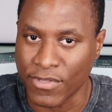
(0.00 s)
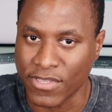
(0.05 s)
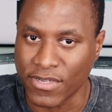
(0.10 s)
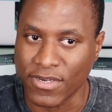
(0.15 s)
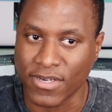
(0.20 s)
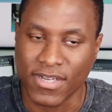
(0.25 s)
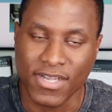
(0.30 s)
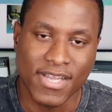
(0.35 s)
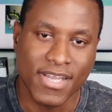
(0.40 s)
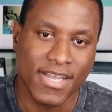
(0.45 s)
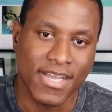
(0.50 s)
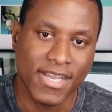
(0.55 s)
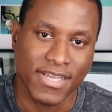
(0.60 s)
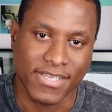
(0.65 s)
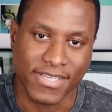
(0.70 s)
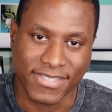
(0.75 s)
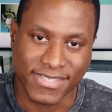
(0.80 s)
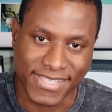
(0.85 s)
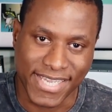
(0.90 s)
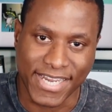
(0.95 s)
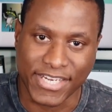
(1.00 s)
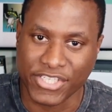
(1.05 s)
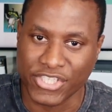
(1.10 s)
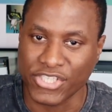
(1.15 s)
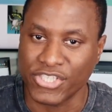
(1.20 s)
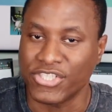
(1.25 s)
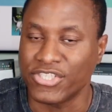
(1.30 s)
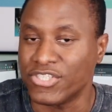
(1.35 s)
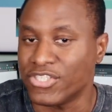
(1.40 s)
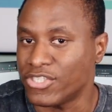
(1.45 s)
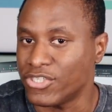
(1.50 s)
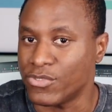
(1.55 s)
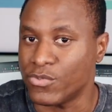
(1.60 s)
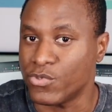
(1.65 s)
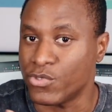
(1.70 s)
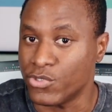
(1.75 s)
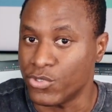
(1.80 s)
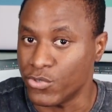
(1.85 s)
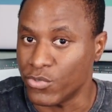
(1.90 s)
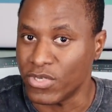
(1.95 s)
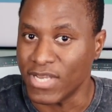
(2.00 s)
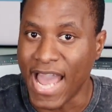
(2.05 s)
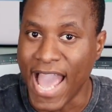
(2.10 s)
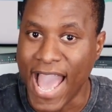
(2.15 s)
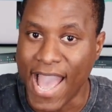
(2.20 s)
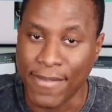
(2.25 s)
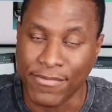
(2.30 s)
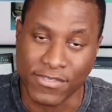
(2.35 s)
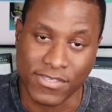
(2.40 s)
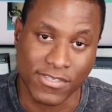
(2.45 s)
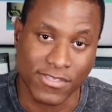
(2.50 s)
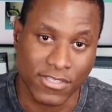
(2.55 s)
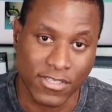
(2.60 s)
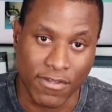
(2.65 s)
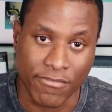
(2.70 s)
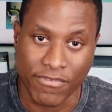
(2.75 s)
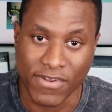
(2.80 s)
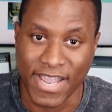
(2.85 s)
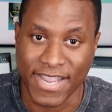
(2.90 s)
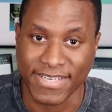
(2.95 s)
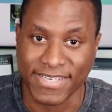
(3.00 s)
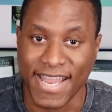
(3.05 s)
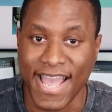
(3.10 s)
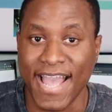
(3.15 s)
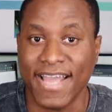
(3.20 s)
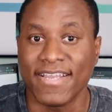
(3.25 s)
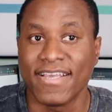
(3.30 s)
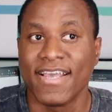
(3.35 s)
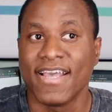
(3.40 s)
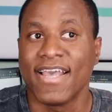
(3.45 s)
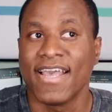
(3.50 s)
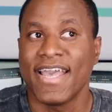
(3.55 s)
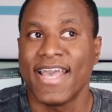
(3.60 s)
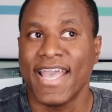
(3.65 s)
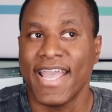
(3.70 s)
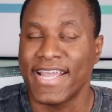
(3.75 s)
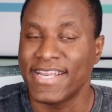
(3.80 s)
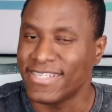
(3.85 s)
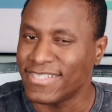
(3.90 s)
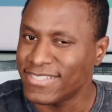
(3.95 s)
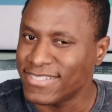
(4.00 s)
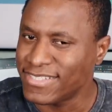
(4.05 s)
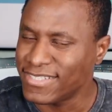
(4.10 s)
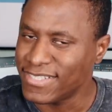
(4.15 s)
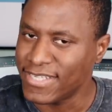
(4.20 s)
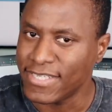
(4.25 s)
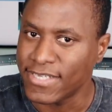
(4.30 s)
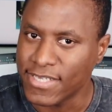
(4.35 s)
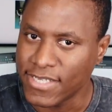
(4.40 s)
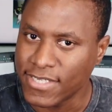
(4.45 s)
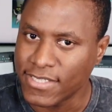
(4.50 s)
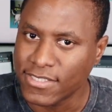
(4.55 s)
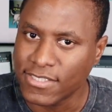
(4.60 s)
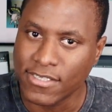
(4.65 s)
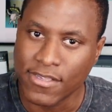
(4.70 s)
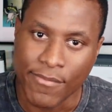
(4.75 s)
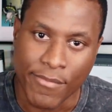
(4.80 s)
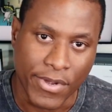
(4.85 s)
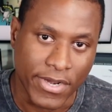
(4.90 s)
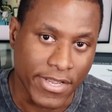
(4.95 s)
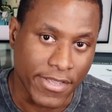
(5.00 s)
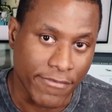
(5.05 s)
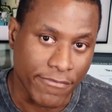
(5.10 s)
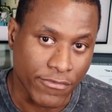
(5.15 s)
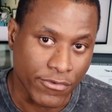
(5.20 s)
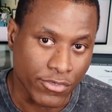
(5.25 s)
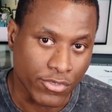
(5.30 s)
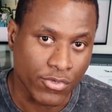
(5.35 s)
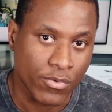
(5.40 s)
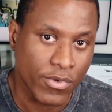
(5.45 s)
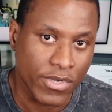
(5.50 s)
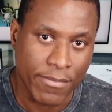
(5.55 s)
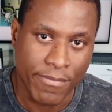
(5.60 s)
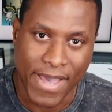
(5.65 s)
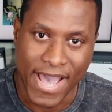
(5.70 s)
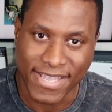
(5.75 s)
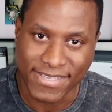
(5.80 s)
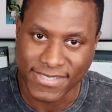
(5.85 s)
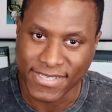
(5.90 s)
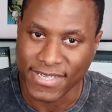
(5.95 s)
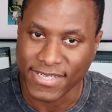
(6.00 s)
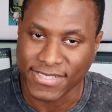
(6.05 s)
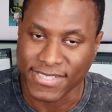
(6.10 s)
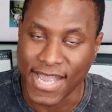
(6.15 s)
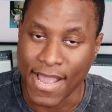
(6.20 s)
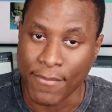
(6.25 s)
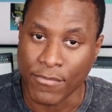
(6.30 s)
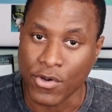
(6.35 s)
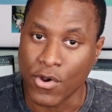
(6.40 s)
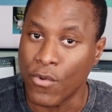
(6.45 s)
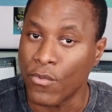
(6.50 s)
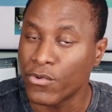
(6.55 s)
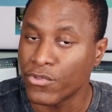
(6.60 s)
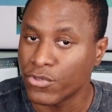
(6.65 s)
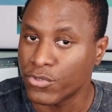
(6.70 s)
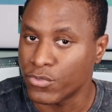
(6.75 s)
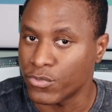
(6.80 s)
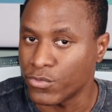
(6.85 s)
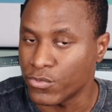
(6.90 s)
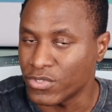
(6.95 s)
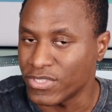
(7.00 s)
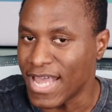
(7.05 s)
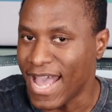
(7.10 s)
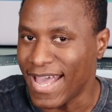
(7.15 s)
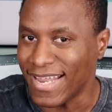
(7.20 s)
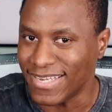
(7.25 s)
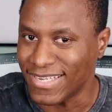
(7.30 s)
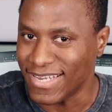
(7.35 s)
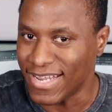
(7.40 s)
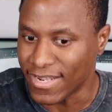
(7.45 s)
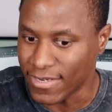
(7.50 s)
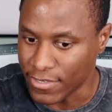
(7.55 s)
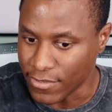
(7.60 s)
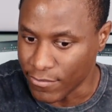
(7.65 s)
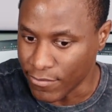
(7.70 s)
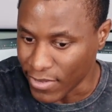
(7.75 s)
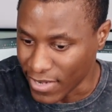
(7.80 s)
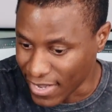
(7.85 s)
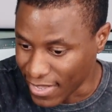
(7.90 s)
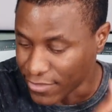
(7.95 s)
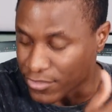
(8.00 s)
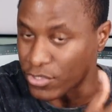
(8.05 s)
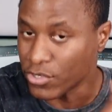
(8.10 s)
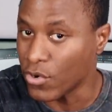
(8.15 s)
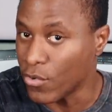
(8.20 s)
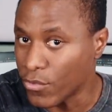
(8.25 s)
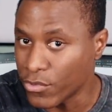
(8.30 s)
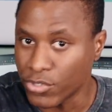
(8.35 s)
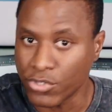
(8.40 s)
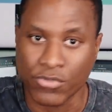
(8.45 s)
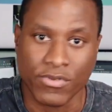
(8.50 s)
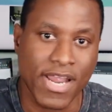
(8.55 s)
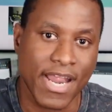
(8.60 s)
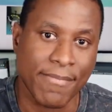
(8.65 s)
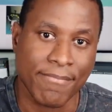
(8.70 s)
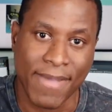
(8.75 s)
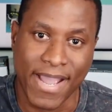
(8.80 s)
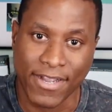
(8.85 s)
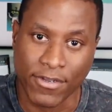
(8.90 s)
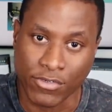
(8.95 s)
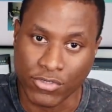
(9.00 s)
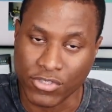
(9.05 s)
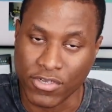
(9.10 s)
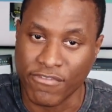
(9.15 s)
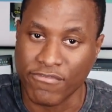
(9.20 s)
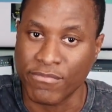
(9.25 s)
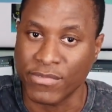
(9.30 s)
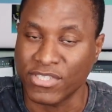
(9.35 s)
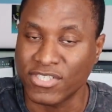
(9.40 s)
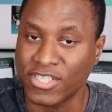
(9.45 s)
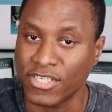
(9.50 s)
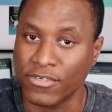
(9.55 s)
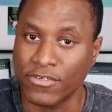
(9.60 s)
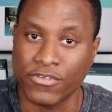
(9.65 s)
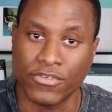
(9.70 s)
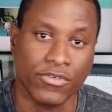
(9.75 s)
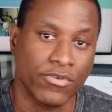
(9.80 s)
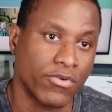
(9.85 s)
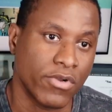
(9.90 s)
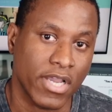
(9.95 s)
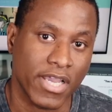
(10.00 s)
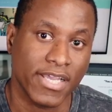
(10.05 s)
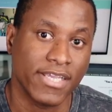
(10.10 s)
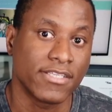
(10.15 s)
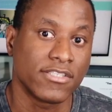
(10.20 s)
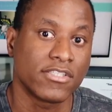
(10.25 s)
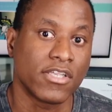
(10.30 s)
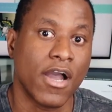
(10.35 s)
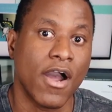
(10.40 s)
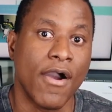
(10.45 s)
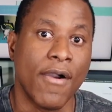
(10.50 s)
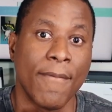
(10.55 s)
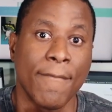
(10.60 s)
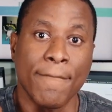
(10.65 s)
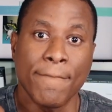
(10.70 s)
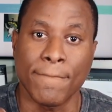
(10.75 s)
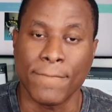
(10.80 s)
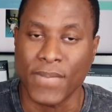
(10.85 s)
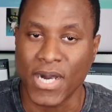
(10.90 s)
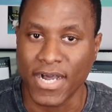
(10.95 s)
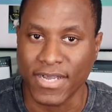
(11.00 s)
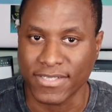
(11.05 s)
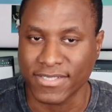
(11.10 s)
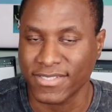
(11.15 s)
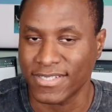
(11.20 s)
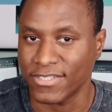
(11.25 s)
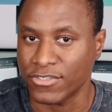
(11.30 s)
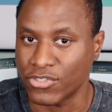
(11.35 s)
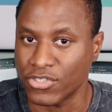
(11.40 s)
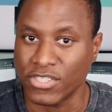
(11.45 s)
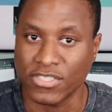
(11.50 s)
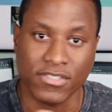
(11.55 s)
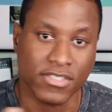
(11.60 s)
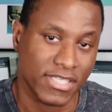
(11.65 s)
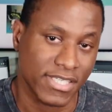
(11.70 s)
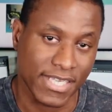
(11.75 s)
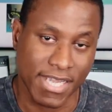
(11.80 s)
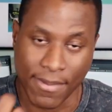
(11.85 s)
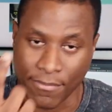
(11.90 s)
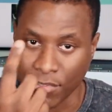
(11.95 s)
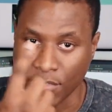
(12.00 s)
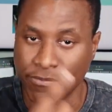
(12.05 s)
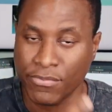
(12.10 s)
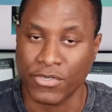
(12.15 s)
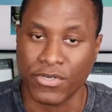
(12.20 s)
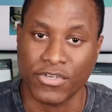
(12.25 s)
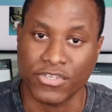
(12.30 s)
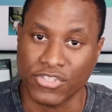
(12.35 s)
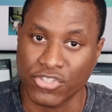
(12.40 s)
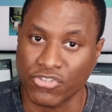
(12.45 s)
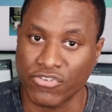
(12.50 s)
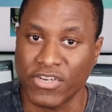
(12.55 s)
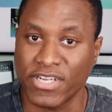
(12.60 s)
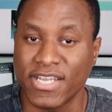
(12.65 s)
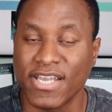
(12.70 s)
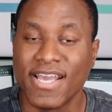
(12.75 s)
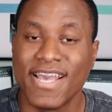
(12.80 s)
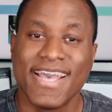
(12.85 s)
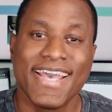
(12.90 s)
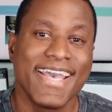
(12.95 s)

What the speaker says: of the sections you will do labs and stuff like that. It is tedious, but if you do want to pass the exam, going through that learning path, going through that Microsoft material is a must. As you can see, I'm going to put it on the screen.